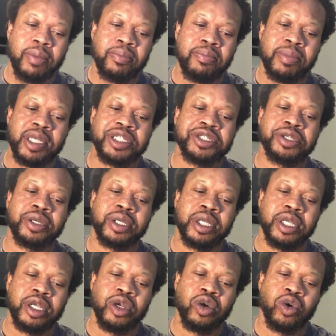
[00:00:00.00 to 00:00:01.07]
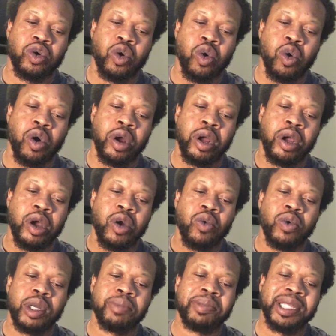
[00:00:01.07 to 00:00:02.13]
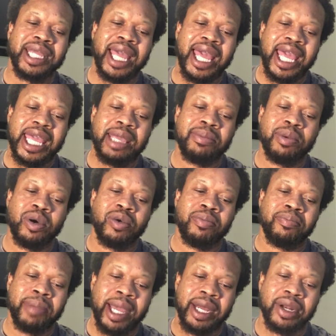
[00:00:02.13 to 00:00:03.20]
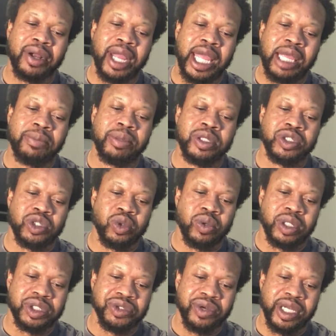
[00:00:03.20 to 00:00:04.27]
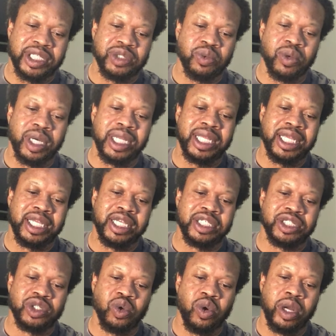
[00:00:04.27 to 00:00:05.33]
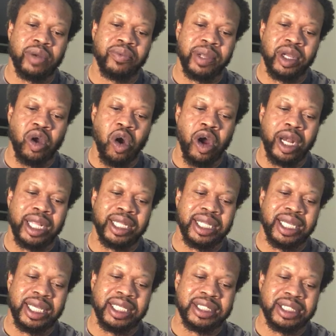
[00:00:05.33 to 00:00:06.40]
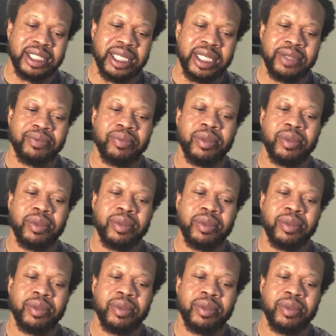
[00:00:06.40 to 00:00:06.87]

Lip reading: Mr. Kilgore would be better able to address what he is doing regarding the incident."